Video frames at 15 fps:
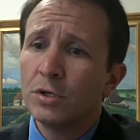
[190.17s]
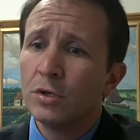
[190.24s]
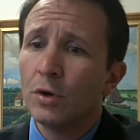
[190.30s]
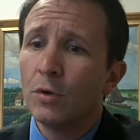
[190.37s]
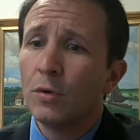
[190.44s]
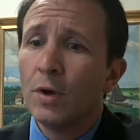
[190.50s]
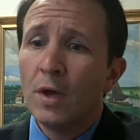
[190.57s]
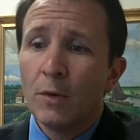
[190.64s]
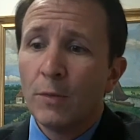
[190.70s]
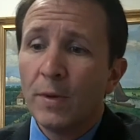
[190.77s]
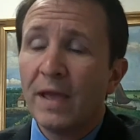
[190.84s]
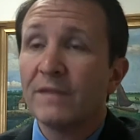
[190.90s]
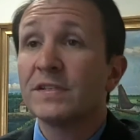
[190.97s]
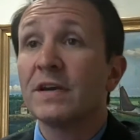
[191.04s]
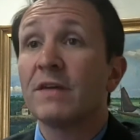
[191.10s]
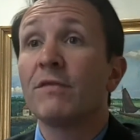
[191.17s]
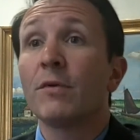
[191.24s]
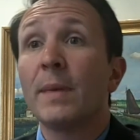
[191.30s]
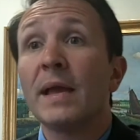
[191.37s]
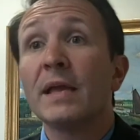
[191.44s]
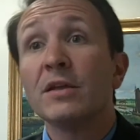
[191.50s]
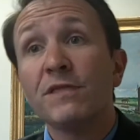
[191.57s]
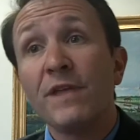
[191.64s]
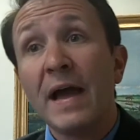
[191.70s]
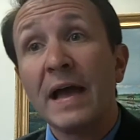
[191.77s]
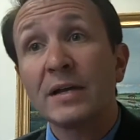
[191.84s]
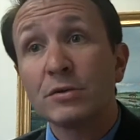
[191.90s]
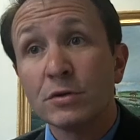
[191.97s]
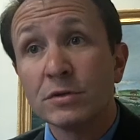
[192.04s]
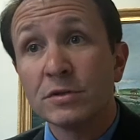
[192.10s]
You know, we have several
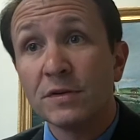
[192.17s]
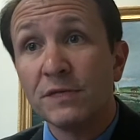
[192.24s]
manufacturers